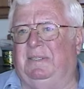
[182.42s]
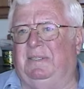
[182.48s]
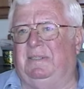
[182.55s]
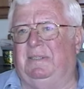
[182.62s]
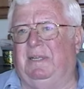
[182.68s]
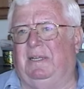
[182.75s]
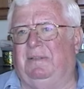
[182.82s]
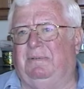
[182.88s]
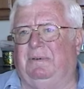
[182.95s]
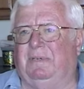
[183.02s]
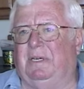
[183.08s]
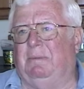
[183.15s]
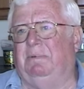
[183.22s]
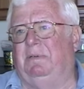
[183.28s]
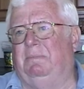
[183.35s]
feet and I'd
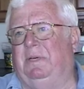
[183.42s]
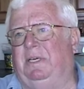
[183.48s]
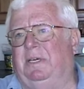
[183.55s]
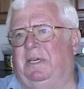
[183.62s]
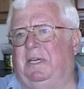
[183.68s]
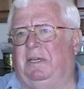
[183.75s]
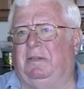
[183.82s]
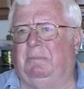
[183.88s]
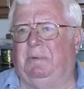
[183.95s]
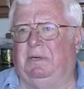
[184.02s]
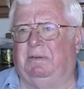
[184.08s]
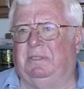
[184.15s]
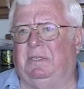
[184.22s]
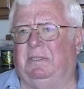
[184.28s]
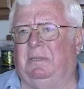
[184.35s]
throw a couple of million candle
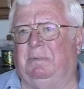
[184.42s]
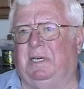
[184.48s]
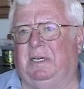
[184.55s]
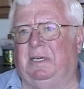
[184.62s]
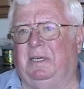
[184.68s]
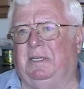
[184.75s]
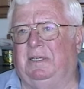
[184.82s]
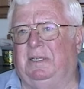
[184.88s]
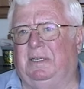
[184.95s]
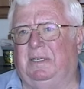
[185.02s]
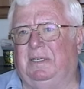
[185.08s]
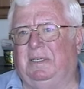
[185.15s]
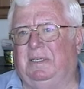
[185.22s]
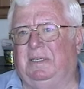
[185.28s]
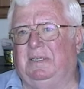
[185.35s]
powers out the back end
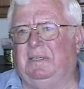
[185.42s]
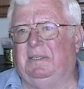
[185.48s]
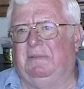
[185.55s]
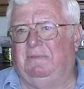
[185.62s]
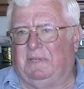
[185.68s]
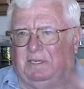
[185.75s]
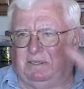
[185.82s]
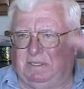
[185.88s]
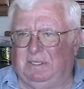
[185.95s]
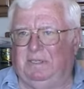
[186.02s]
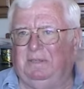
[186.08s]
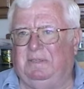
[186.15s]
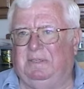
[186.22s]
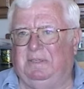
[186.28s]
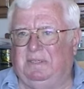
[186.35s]
mm. and flares,
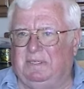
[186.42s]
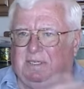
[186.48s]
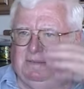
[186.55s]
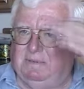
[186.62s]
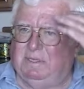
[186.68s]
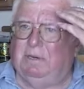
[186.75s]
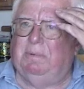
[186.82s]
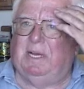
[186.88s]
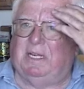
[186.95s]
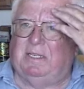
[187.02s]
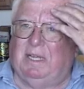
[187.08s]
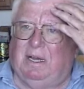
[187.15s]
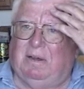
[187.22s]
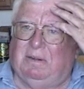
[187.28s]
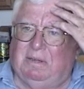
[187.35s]
you know, and then mm. we'd go
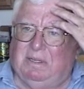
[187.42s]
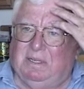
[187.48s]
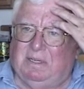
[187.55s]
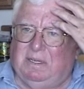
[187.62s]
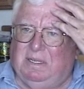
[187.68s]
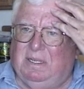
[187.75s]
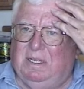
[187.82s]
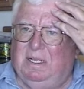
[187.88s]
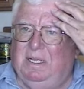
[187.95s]
back down. And,